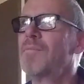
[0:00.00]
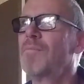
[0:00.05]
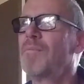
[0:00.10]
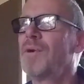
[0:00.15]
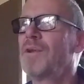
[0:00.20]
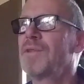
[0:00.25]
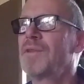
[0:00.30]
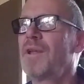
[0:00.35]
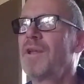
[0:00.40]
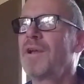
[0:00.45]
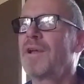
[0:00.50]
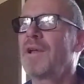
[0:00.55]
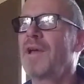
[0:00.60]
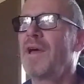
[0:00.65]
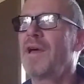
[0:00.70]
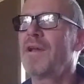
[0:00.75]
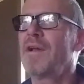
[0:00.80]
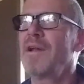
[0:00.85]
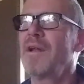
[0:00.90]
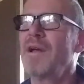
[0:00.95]
But then
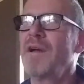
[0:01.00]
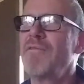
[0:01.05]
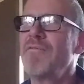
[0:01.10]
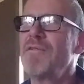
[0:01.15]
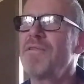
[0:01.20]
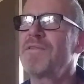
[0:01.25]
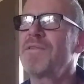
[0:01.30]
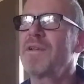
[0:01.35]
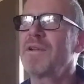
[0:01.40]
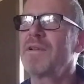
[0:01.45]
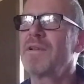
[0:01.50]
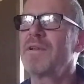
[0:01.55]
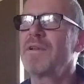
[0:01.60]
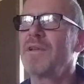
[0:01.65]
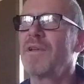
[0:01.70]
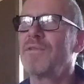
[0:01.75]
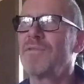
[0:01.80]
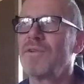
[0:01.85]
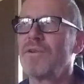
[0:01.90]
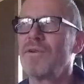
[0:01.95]
again, everything that
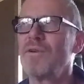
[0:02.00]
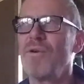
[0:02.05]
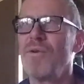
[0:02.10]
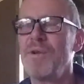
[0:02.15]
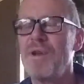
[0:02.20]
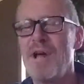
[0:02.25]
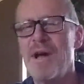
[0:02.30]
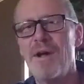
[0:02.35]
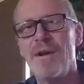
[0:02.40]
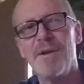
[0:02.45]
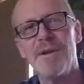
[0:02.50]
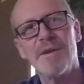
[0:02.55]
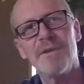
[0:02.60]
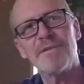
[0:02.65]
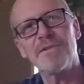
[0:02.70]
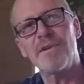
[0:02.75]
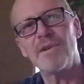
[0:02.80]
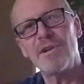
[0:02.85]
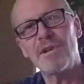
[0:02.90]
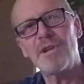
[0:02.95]
doesn't go down in
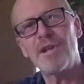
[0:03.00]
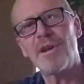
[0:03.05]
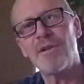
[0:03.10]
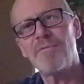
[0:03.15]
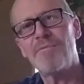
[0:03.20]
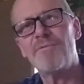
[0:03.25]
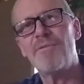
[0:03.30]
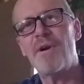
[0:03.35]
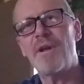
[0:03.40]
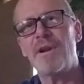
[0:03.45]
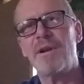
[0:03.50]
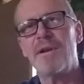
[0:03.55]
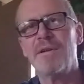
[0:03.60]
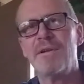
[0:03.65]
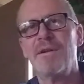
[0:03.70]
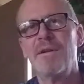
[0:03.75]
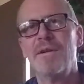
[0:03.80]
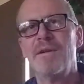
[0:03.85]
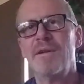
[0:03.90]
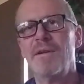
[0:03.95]
this little funnel
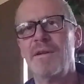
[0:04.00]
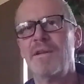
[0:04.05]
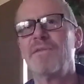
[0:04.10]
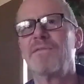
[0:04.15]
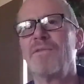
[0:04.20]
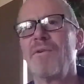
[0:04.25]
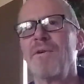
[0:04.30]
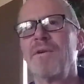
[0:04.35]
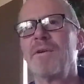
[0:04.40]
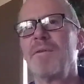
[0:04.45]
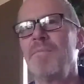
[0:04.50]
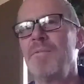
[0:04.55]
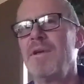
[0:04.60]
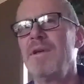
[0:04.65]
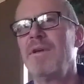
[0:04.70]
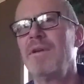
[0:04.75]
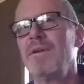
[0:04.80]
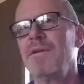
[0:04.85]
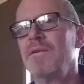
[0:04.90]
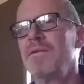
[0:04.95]
is going to
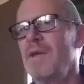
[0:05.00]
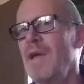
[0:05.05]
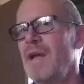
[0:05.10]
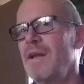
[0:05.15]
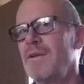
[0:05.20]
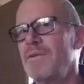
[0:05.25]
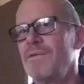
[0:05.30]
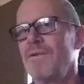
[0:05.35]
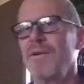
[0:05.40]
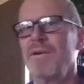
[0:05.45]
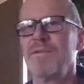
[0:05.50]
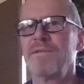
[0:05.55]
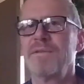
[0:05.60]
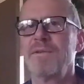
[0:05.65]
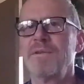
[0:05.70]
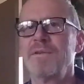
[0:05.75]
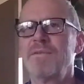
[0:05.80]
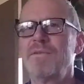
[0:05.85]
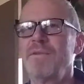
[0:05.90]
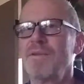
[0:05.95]
be dangerous
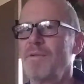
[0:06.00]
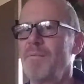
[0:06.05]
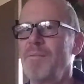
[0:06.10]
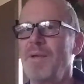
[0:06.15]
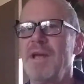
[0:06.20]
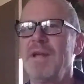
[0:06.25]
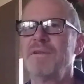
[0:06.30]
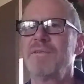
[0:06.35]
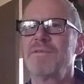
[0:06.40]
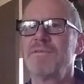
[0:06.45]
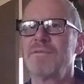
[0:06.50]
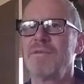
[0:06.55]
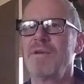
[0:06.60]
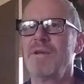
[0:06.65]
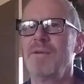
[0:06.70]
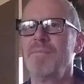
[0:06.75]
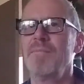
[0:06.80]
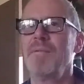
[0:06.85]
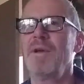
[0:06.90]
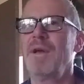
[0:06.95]
to the
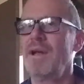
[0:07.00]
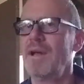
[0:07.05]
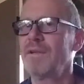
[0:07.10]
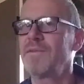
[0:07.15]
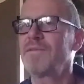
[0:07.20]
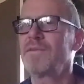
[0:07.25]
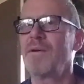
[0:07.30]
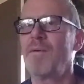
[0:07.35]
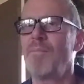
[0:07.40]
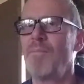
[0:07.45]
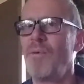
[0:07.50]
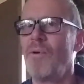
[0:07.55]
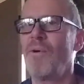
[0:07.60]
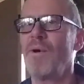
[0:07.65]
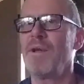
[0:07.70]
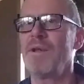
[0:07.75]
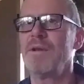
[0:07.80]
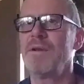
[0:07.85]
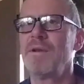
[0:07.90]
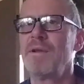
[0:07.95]
mainstream at some
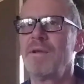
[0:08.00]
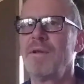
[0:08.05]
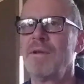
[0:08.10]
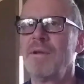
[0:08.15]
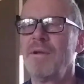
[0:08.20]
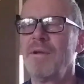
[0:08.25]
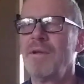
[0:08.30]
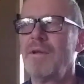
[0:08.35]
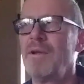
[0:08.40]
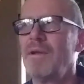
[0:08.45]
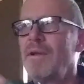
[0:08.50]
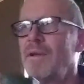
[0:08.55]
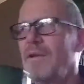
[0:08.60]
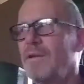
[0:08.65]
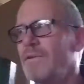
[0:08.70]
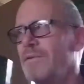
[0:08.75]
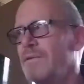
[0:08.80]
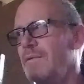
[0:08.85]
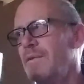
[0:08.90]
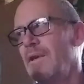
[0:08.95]
point.
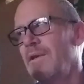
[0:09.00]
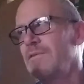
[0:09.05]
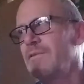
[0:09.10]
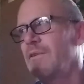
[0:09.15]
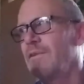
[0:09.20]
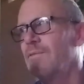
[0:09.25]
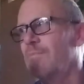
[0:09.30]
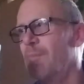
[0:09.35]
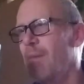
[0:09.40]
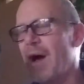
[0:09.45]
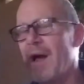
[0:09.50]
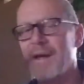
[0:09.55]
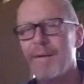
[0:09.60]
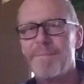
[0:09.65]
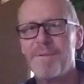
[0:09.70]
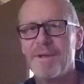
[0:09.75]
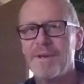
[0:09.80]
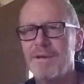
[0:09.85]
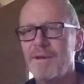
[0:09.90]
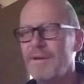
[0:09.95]
That's just my
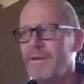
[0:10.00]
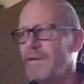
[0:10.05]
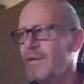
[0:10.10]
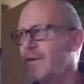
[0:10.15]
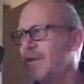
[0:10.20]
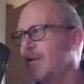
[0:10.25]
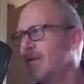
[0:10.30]
opinion.